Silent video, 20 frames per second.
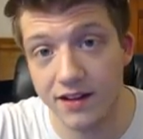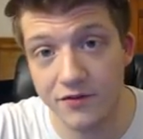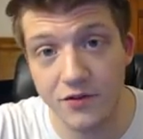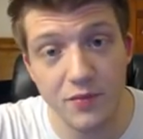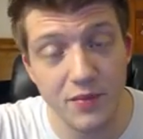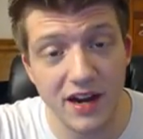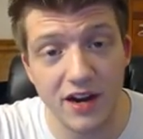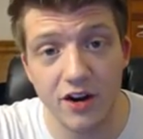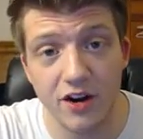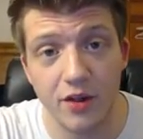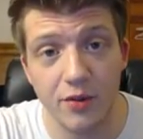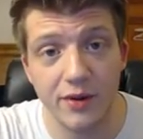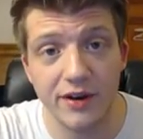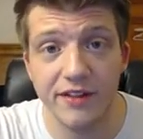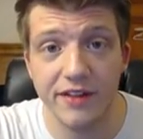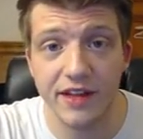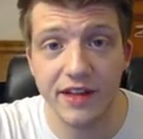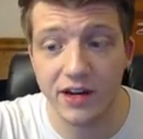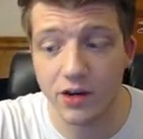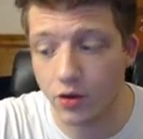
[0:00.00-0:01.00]
if you made it all the way to
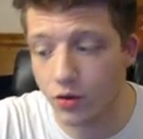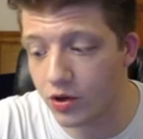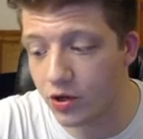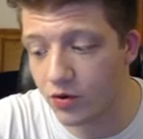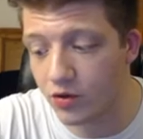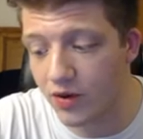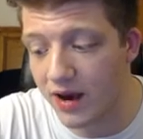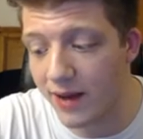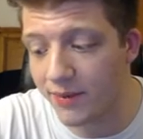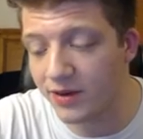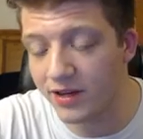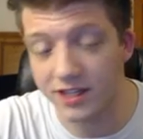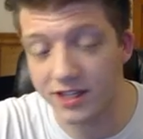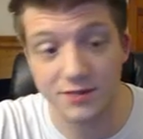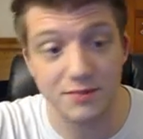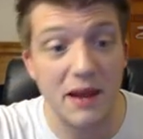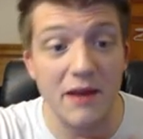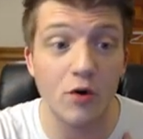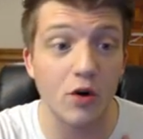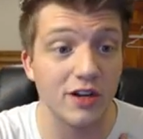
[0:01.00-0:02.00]
the end holy crap
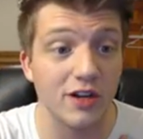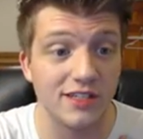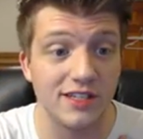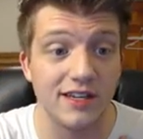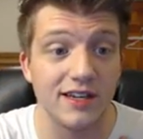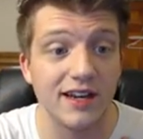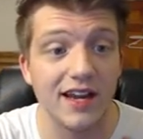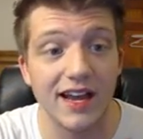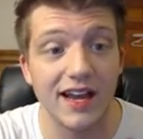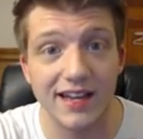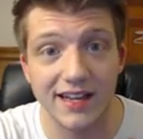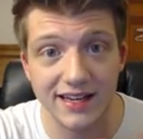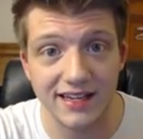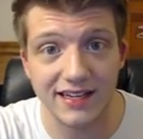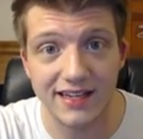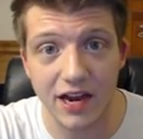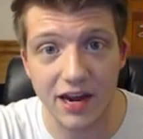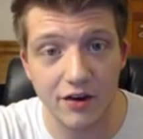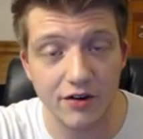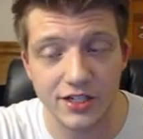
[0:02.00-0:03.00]
because my voice didn't i can
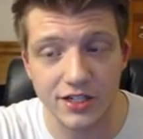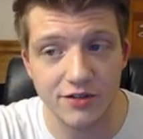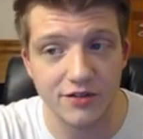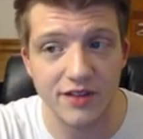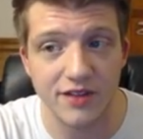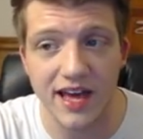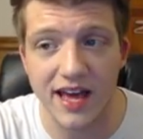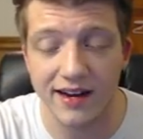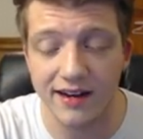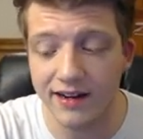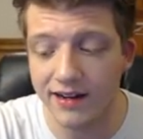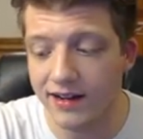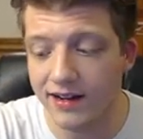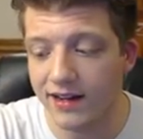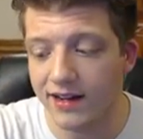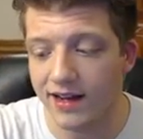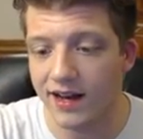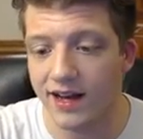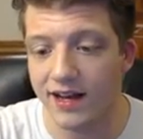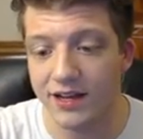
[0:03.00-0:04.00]
guarantee you that
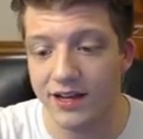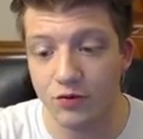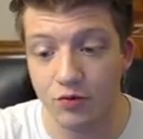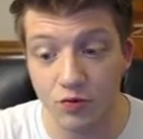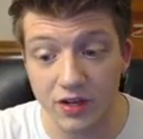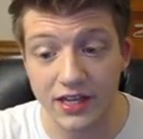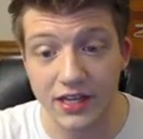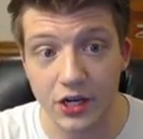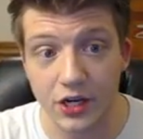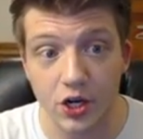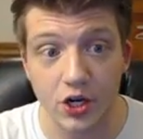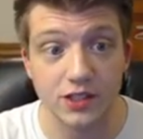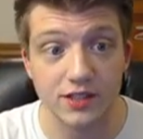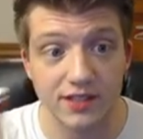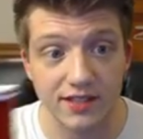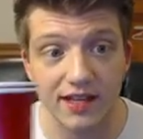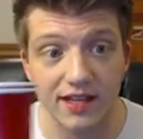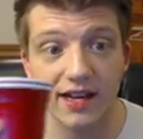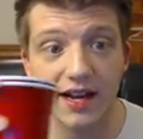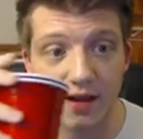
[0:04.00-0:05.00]
uh, it really
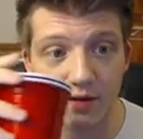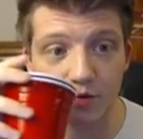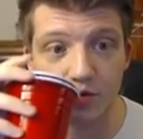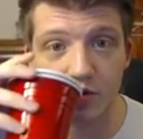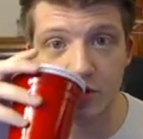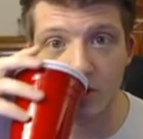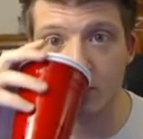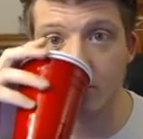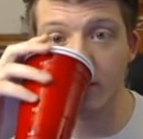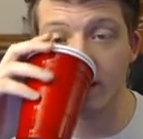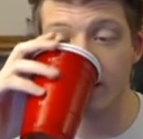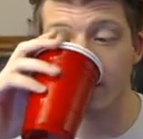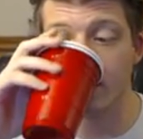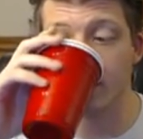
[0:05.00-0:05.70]
hurts like I, it really